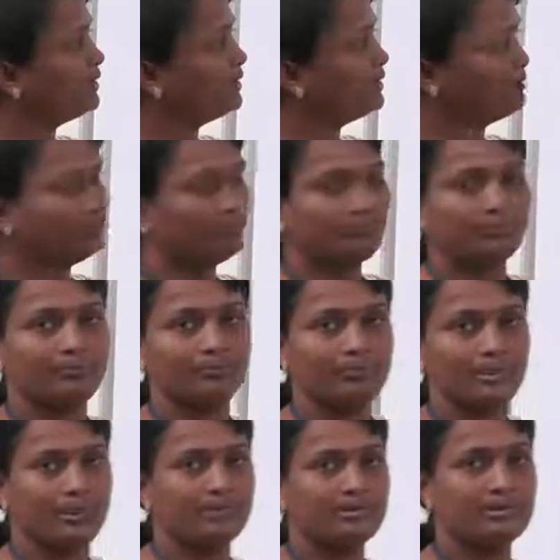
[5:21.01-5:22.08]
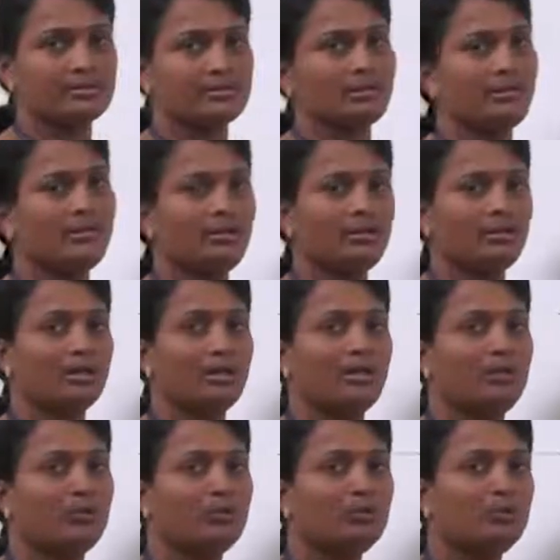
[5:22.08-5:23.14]
in inserting a
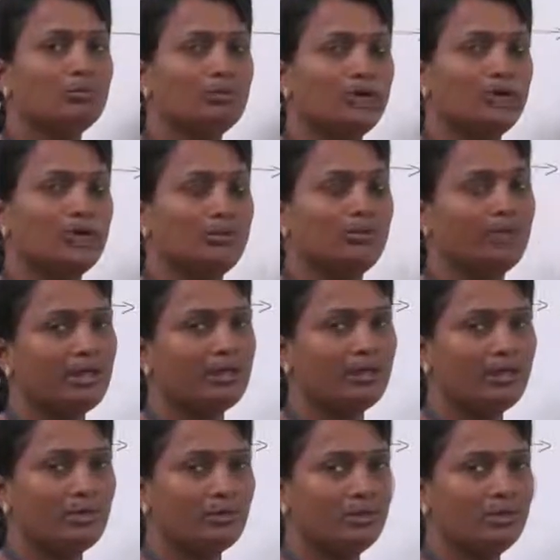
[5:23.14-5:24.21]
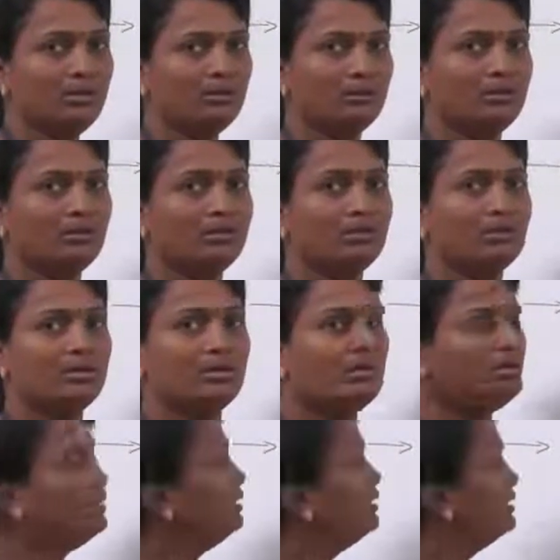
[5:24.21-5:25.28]
new element into the
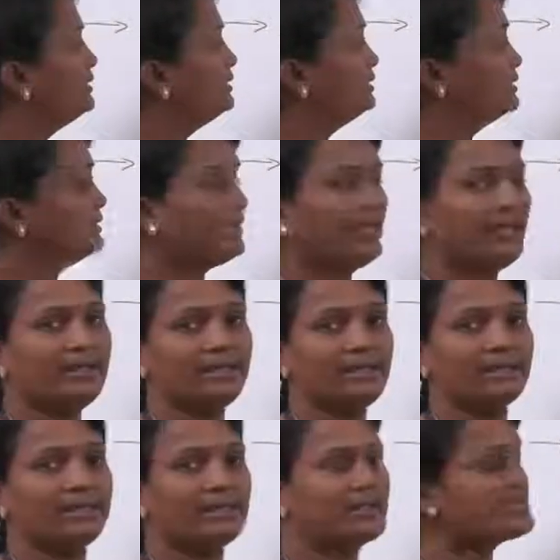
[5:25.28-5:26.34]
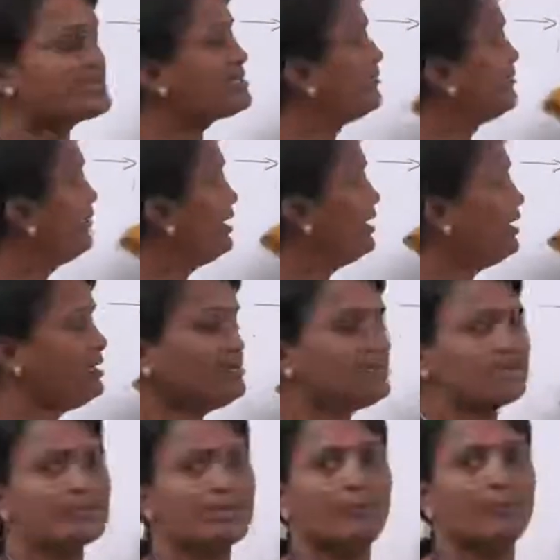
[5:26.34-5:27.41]
stack is defined
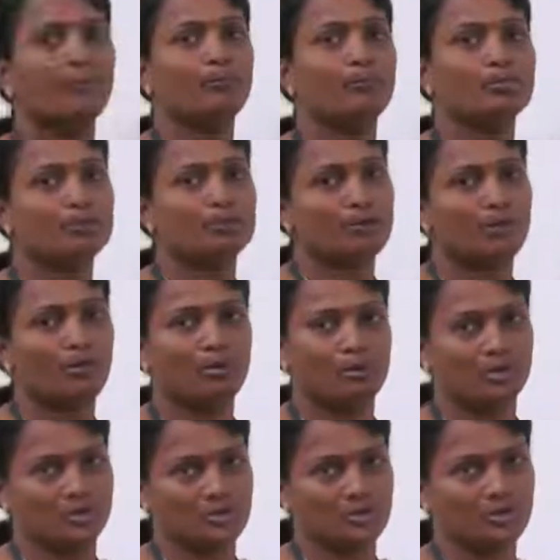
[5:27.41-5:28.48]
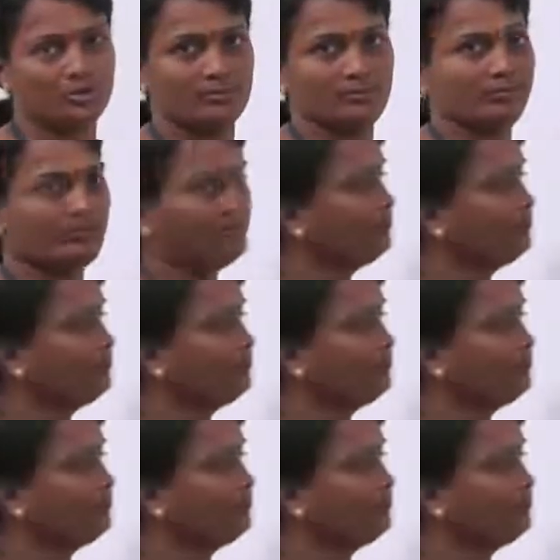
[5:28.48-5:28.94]
as push operation.